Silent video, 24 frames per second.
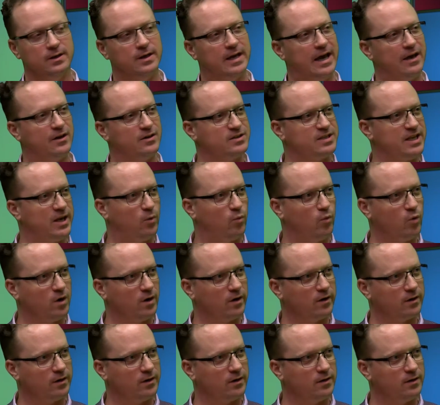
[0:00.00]
How does that
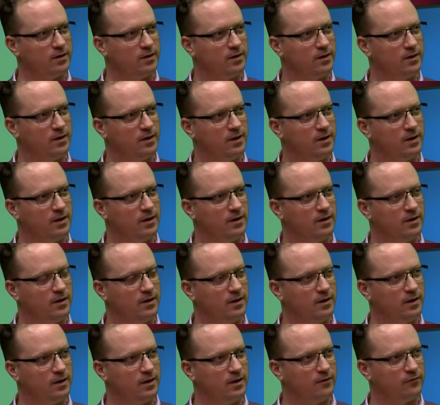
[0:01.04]
work
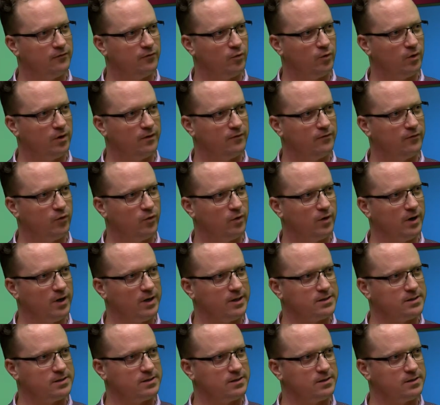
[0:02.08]
for us?